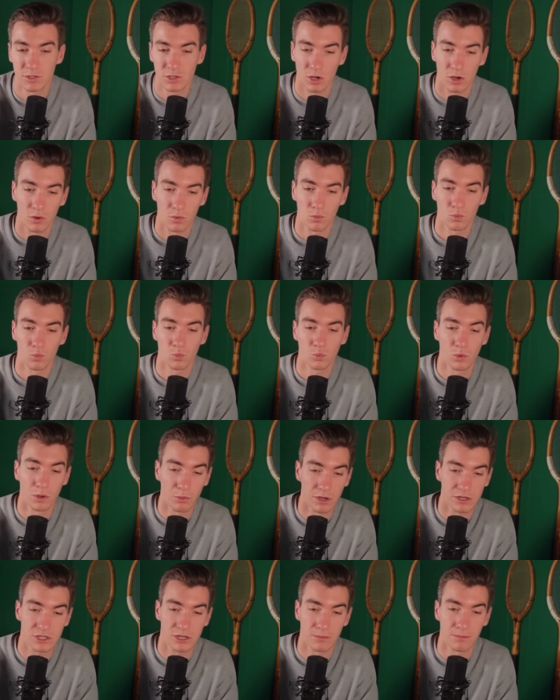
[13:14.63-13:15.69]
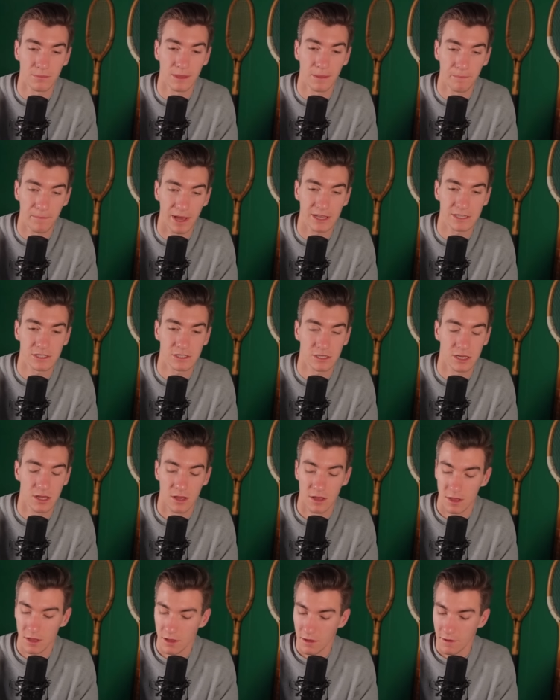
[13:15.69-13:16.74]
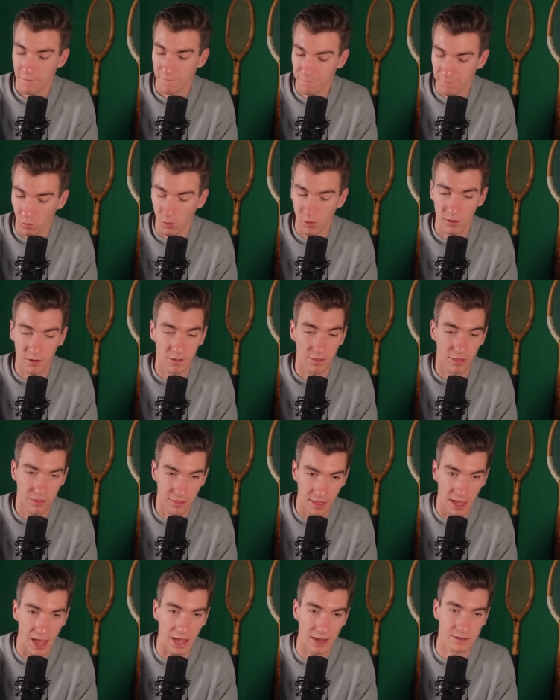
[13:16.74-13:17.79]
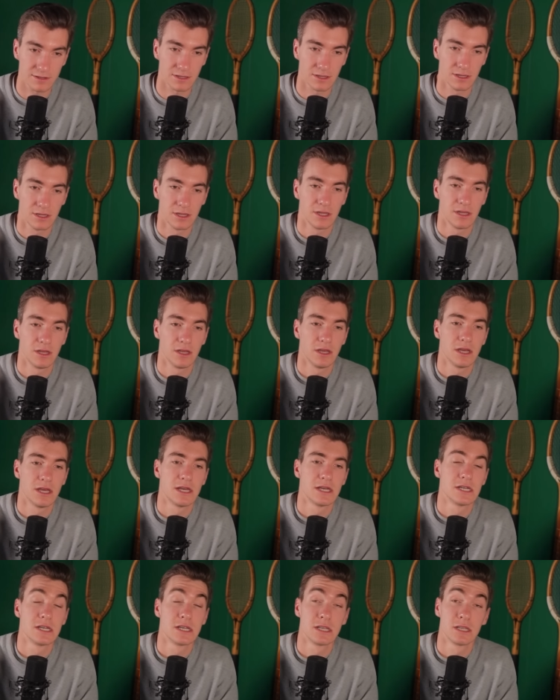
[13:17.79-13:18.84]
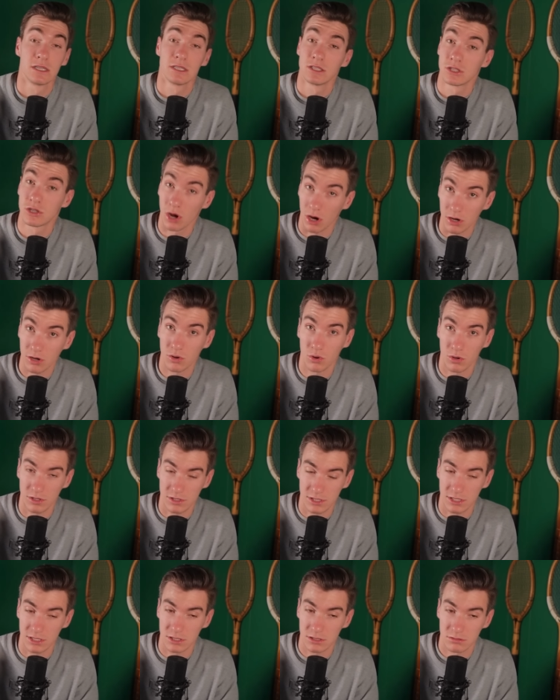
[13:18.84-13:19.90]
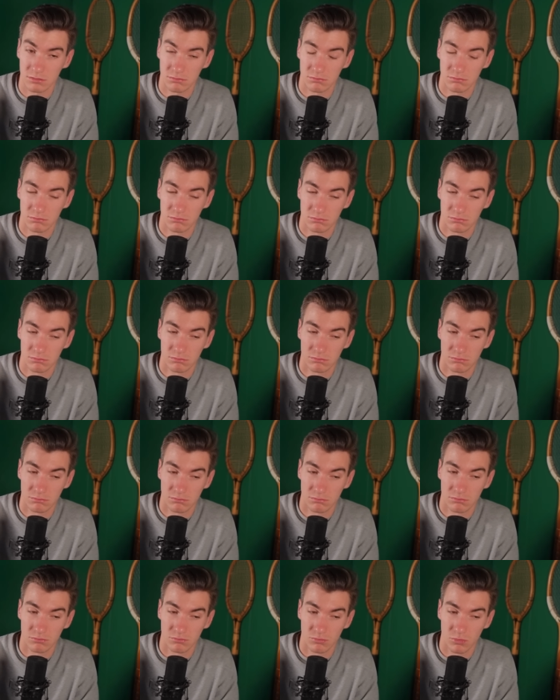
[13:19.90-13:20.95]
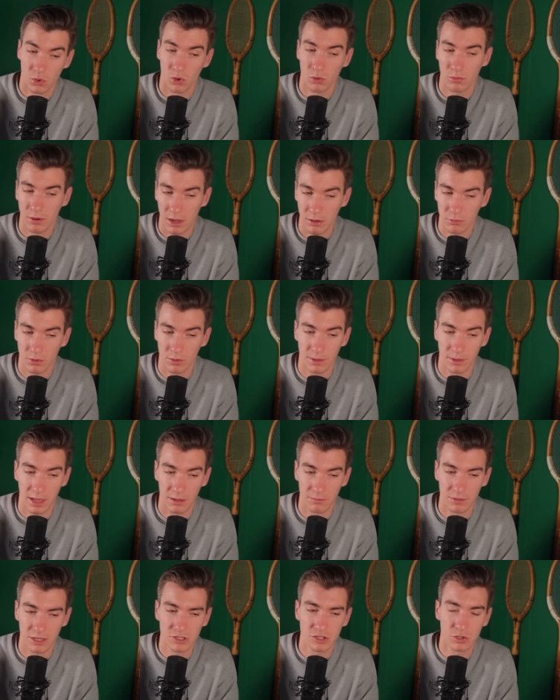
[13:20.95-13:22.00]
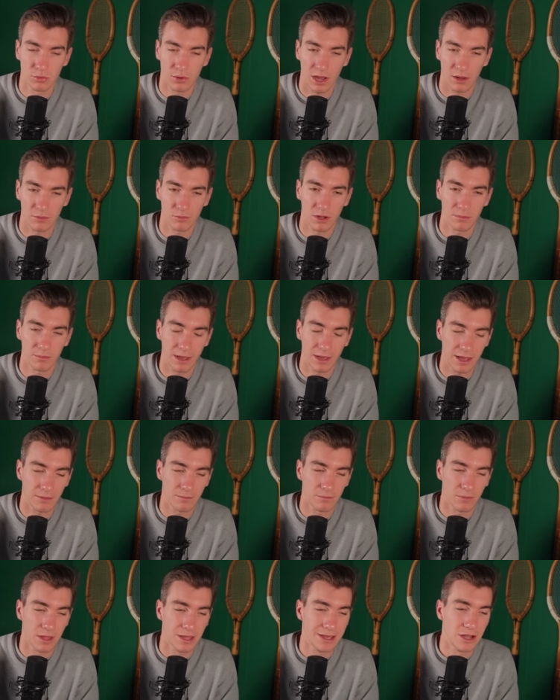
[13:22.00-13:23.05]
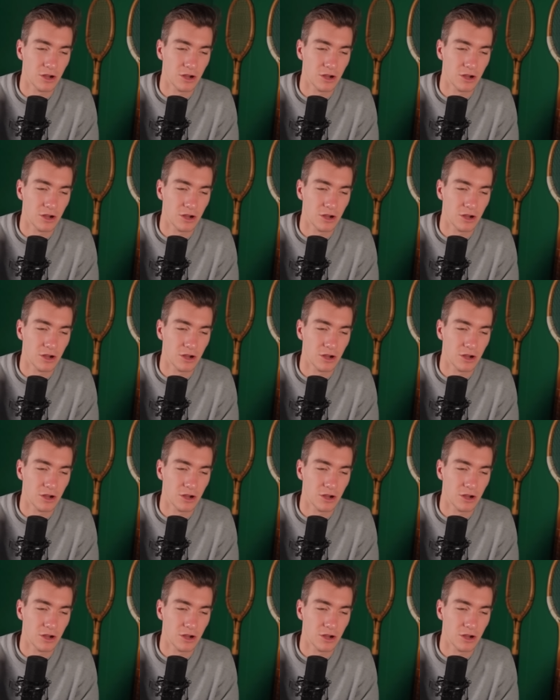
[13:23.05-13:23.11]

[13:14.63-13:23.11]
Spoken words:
So we wish him the best for that. Dark horses or round one mayhem. Let's do round one mayhem.